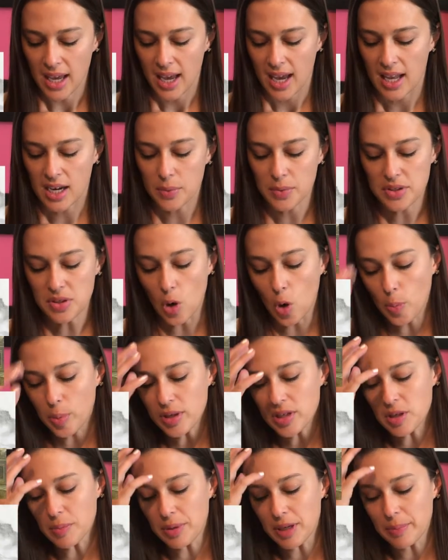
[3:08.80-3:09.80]
And it was
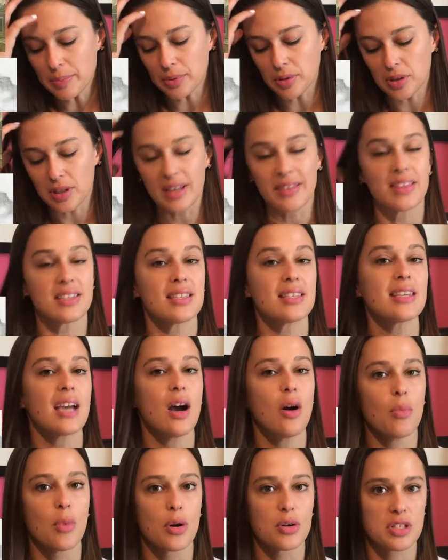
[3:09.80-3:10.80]
open to people, and this is
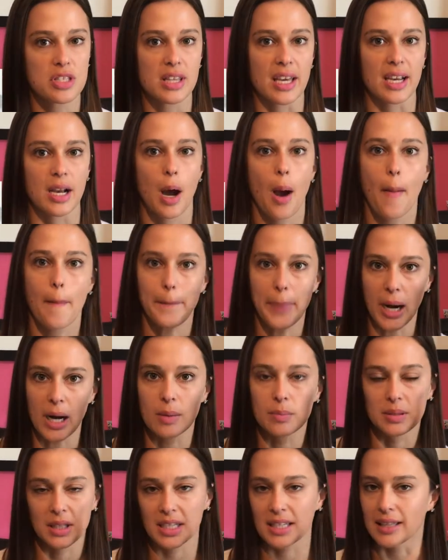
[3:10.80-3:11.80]
how most like
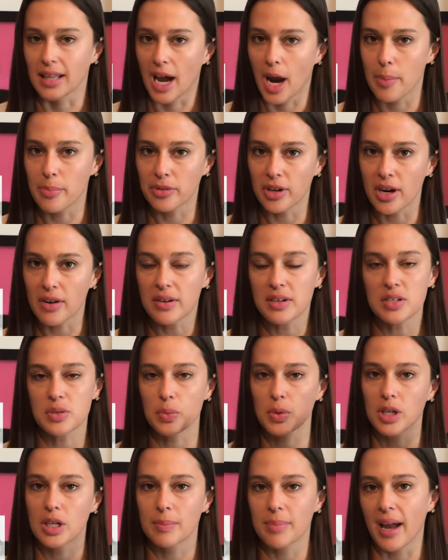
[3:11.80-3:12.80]
public libraries
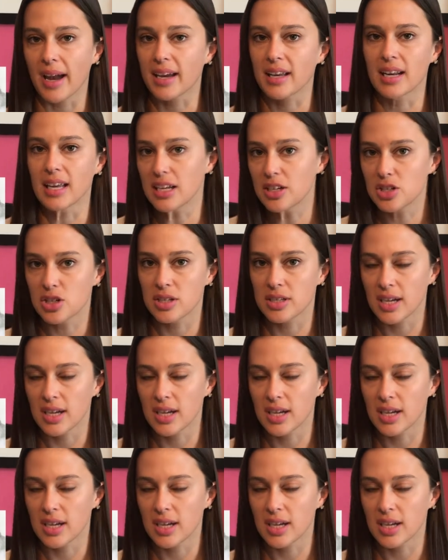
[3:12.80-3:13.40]
were back in ancient